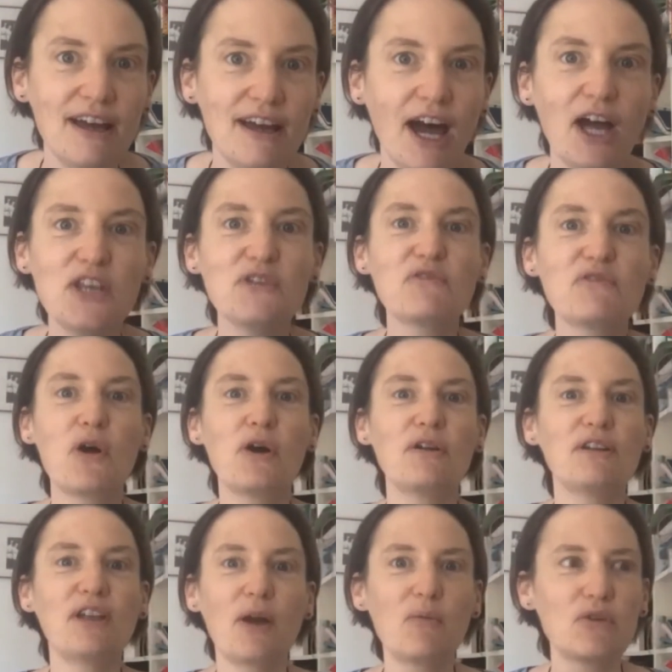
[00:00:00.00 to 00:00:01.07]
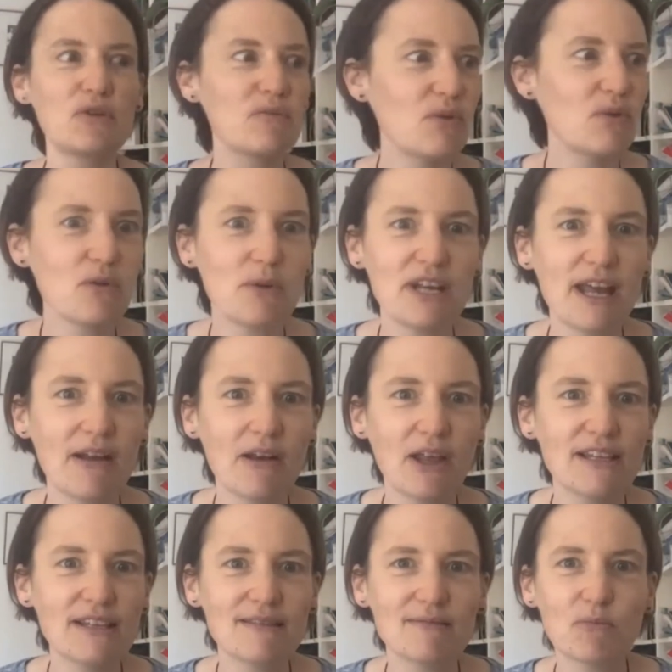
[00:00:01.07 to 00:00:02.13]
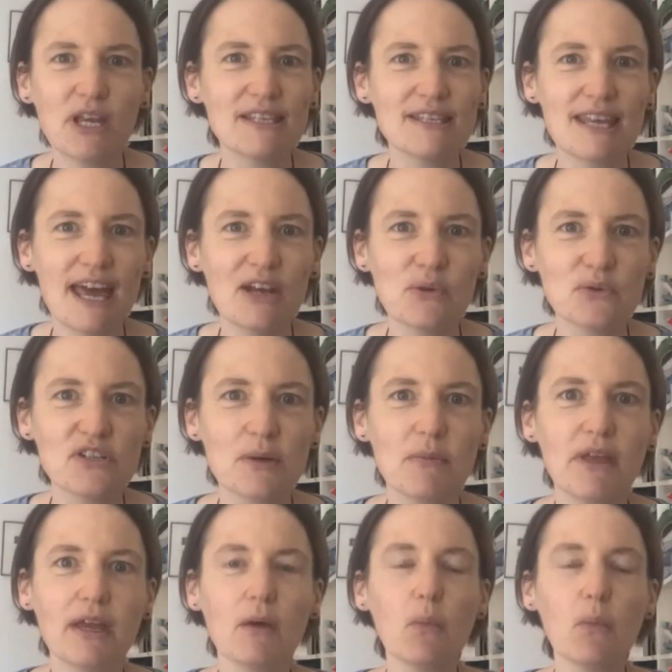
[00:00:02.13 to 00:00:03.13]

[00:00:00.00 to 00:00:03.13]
and you've got, like, what are we now, like week 10 or something?